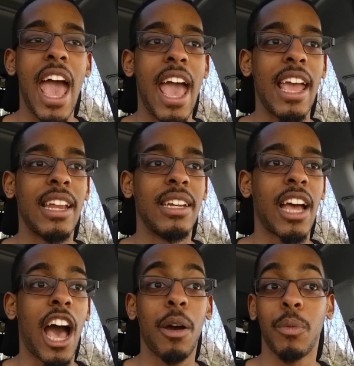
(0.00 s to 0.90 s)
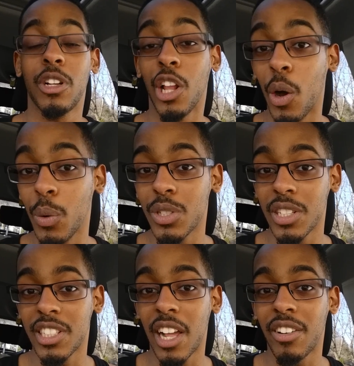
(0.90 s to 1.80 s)
and I close
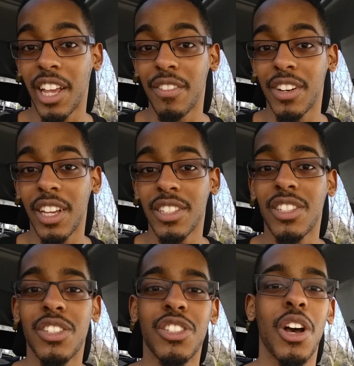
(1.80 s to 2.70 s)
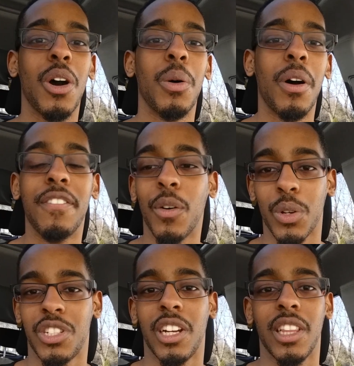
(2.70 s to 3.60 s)
on Saturday evenings, so
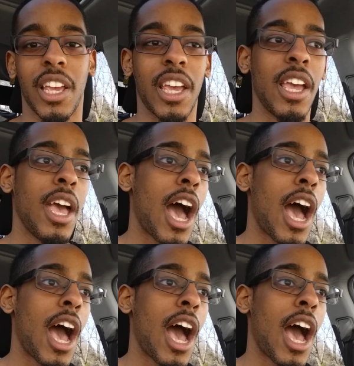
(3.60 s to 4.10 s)
unfortunately,